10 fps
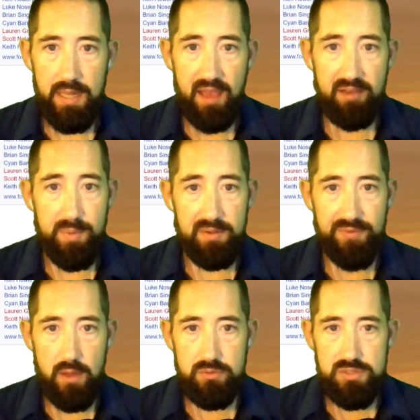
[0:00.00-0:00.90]
and
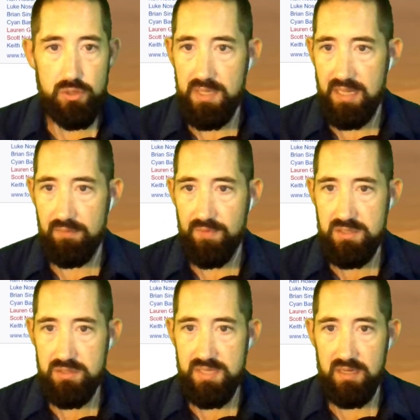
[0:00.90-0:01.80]
investors at companies
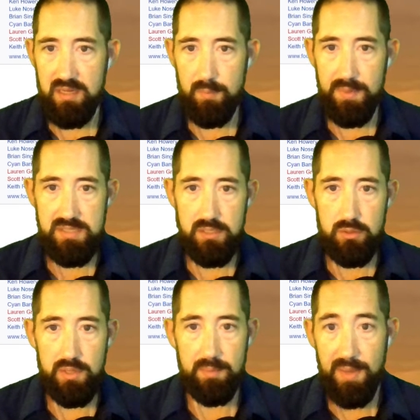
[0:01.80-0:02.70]
including PayPal,
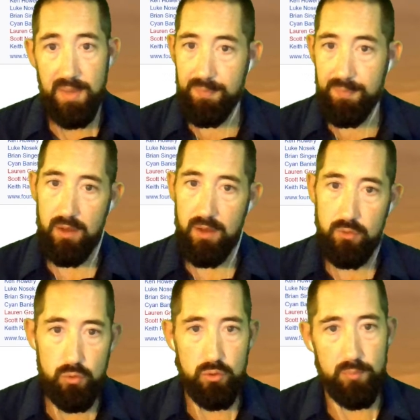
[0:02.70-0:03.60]
Google,
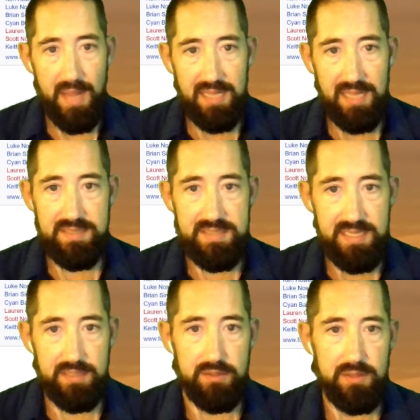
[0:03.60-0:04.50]
Palantir, and
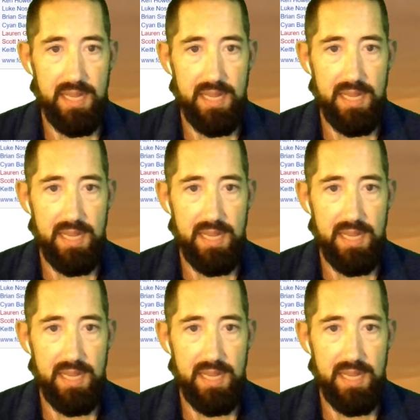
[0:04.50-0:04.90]
SpaceX.